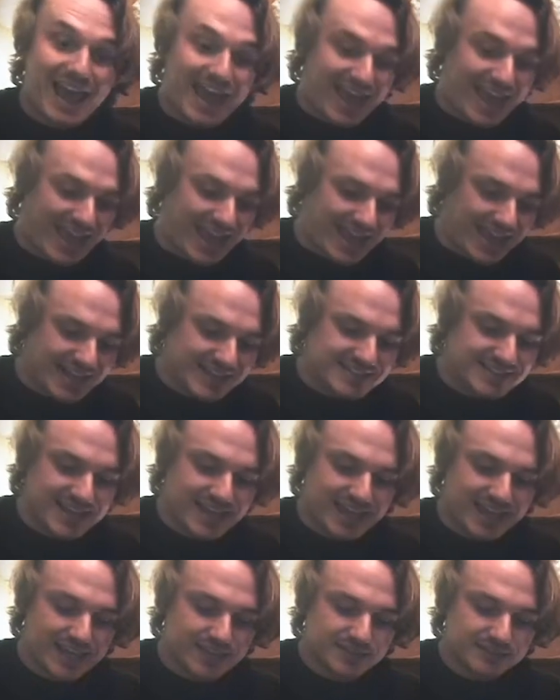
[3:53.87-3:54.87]
"Here's the
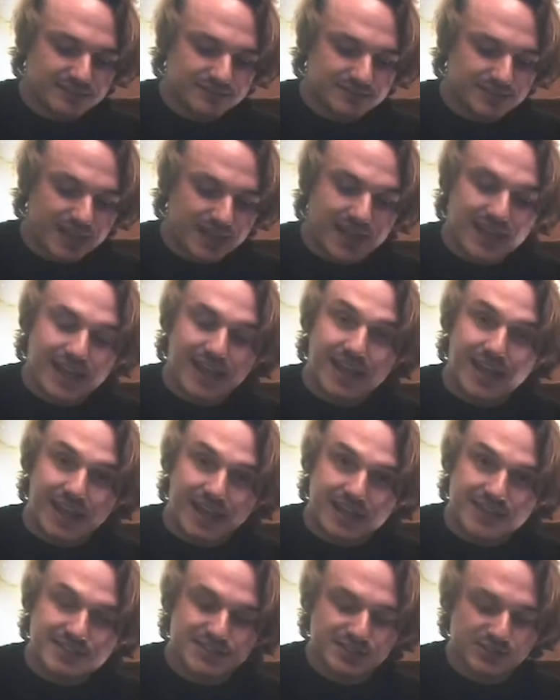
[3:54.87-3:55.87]
heel,
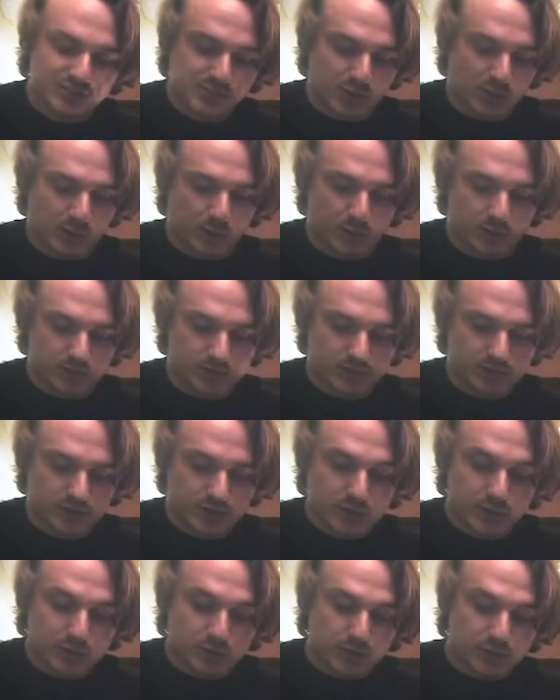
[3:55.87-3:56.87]
here's the sole,
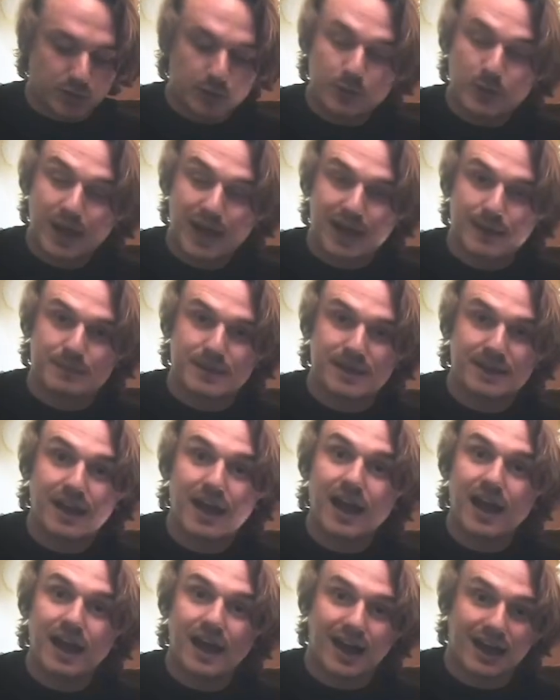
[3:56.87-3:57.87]
you hammer,
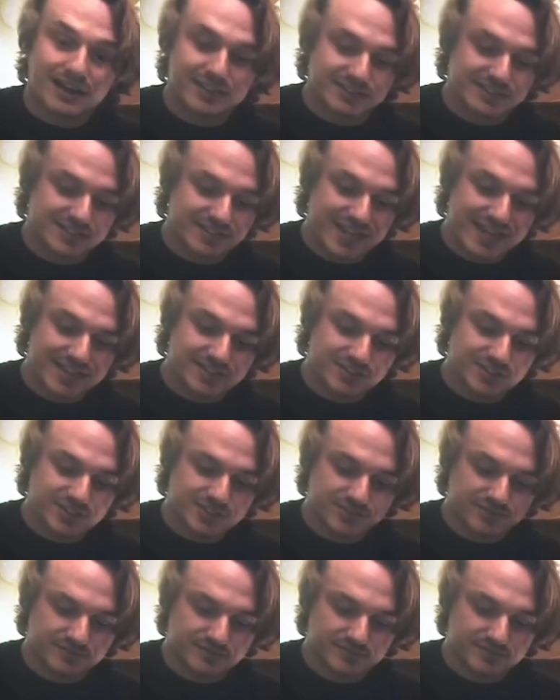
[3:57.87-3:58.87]
I'll stitch.